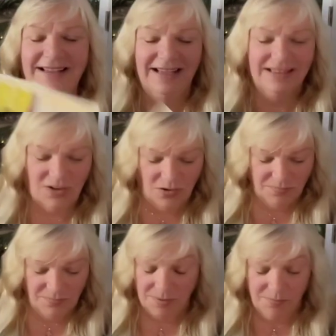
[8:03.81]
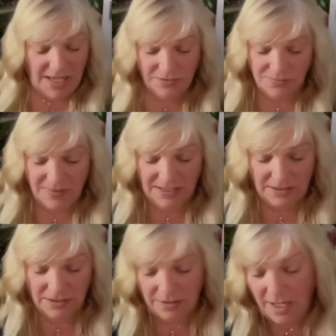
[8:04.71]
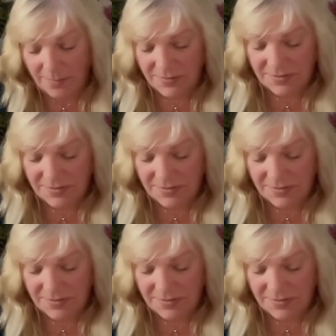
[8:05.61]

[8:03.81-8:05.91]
it's all, the matter's being cleared up.